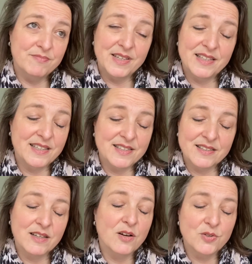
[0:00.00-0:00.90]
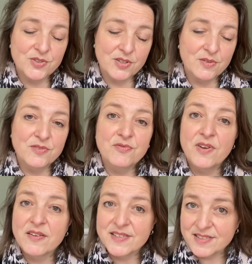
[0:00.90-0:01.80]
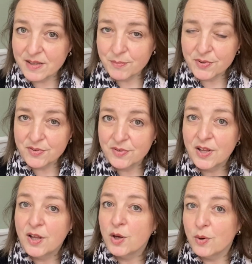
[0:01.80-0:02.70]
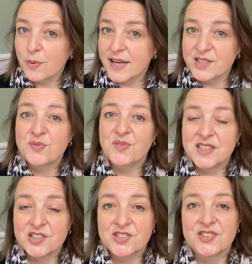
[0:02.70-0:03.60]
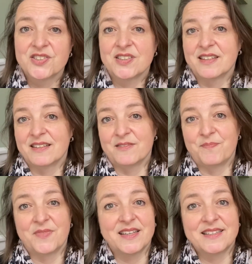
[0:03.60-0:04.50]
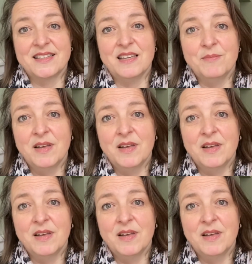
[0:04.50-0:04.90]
It is also a very simple way to finish a seam,